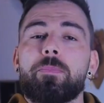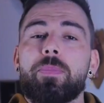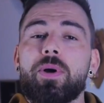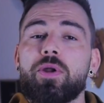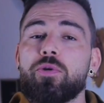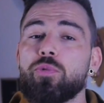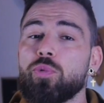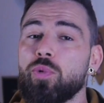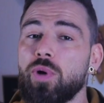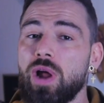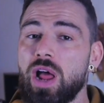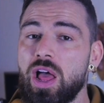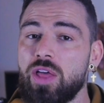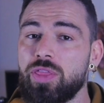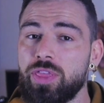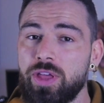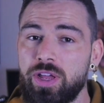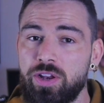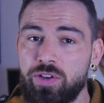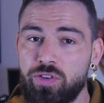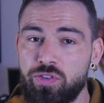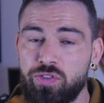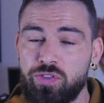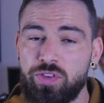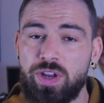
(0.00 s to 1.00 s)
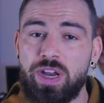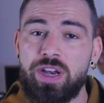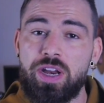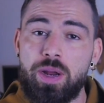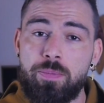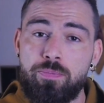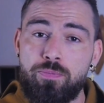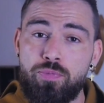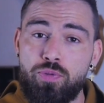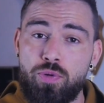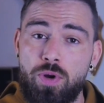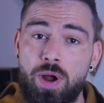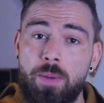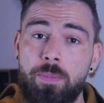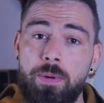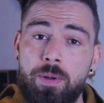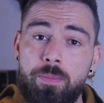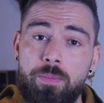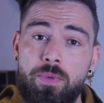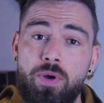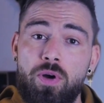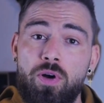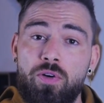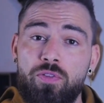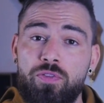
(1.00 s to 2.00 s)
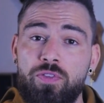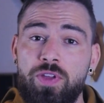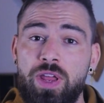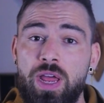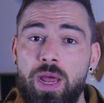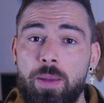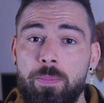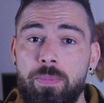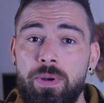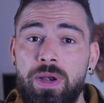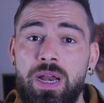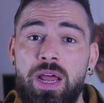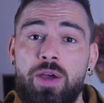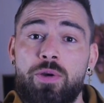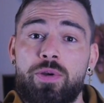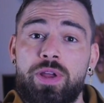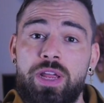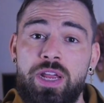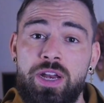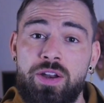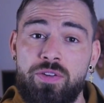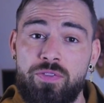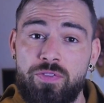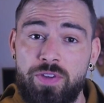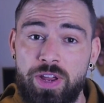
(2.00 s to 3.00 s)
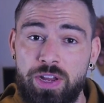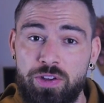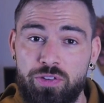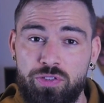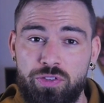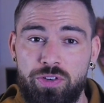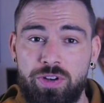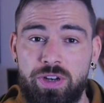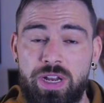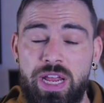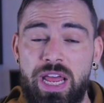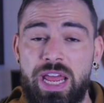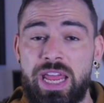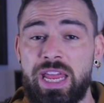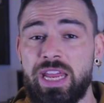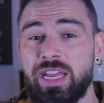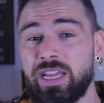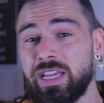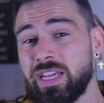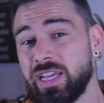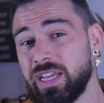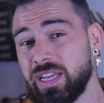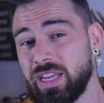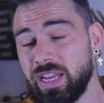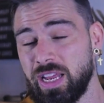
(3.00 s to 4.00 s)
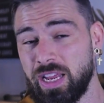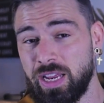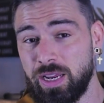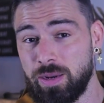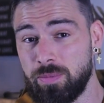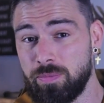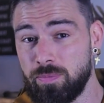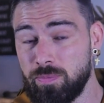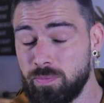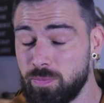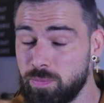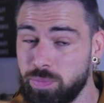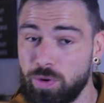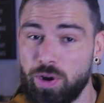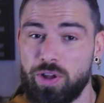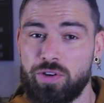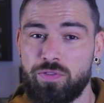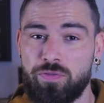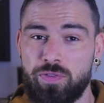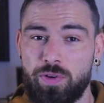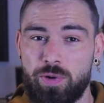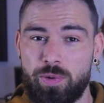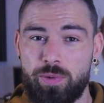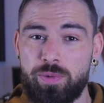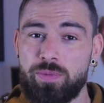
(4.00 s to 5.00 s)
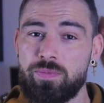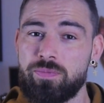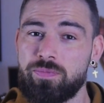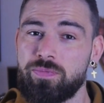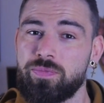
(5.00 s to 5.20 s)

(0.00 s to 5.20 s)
but rather instead a problem of capillary innervation, aka blood flow.